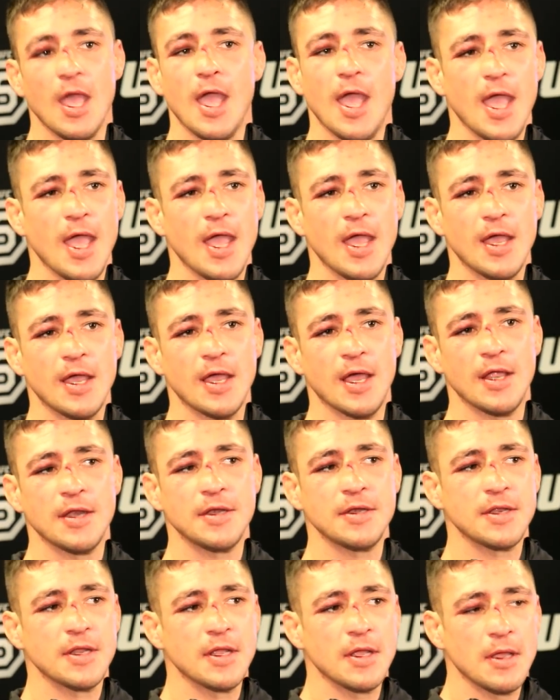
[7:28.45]

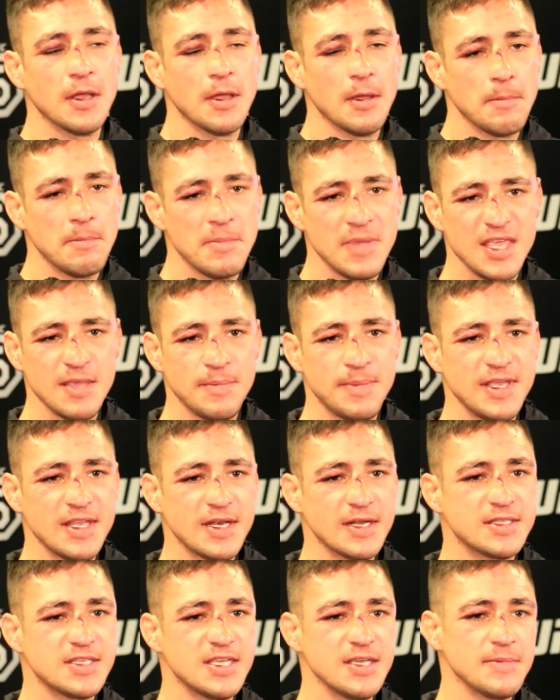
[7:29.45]
And me
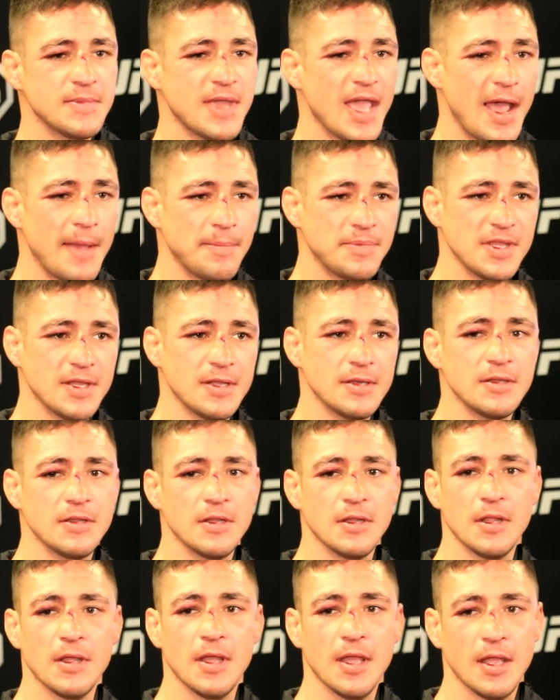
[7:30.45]
being a team
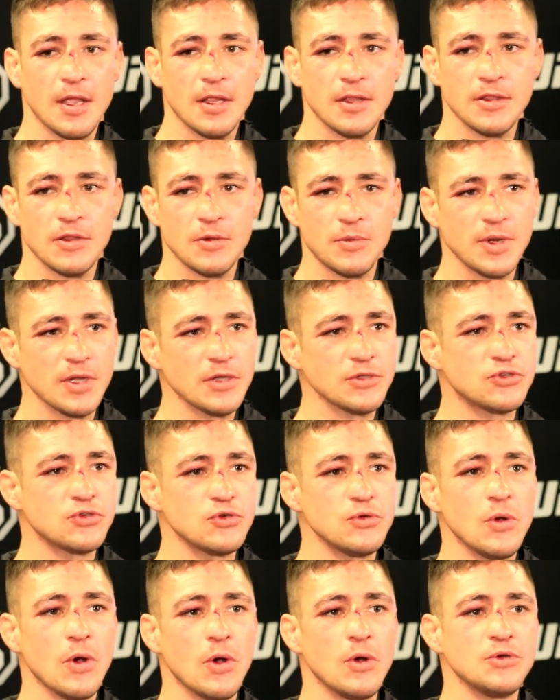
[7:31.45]
captain and the real
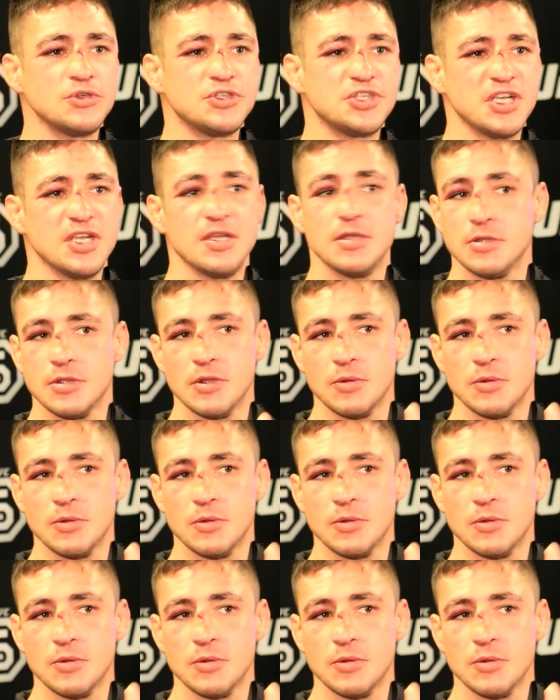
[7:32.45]
true OG,